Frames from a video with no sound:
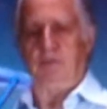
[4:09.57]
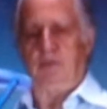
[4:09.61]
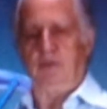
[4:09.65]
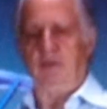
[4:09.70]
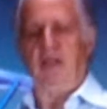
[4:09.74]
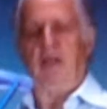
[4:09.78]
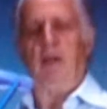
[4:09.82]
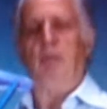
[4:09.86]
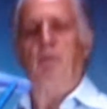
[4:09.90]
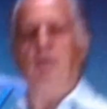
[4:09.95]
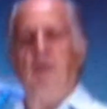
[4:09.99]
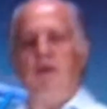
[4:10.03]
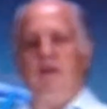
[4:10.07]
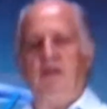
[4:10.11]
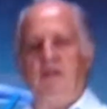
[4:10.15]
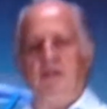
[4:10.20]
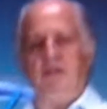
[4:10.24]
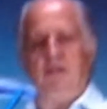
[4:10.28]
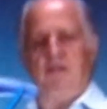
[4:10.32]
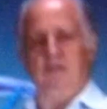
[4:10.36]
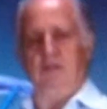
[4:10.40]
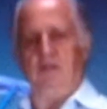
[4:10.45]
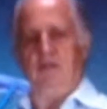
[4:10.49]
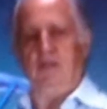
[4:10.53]

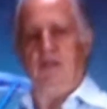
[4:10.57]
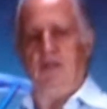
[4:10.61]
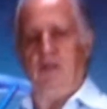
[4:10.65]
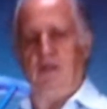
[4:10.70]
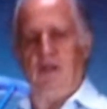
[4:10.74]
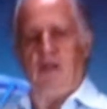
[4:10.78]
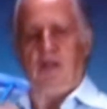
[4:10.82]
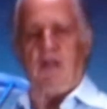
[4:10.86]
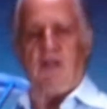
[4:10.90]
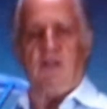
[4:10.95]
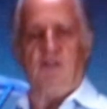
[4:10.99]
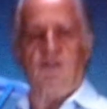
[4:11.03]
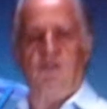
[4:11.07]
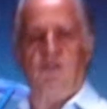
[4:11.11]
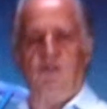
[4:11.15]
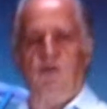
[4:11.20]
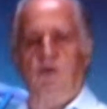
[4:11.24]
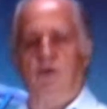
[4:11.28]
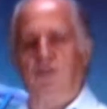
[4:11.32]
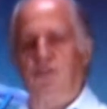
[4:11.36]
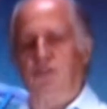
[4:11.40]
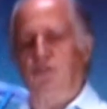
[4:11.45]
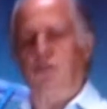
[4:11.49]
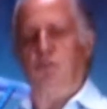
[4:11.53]
template, and then like a
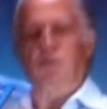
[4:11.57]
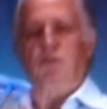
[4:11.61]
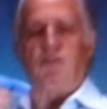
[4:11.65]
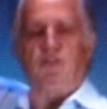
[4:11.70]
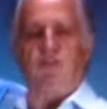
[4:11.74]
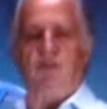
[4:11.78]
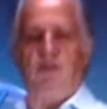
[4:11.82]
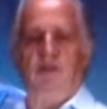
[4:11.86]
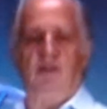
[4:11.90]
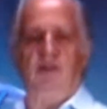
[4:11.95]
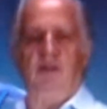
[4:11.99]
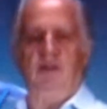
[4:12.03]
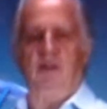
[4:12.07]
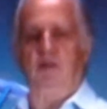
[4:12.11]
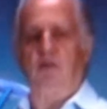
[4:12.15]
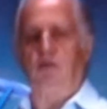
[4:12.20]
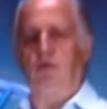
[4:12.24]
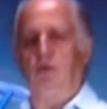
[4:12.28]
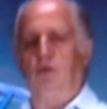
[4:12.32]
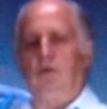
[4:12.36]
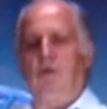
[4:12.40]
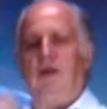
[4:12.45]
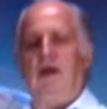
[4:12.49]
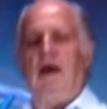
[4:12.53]
sausage machine, then
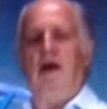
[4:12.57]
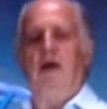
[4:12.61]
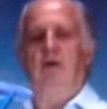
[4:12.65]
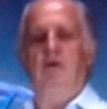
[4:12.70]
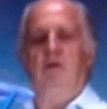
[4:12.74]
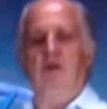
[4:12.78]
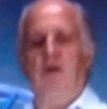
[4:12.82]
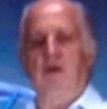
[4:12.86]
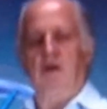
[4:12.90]
turn out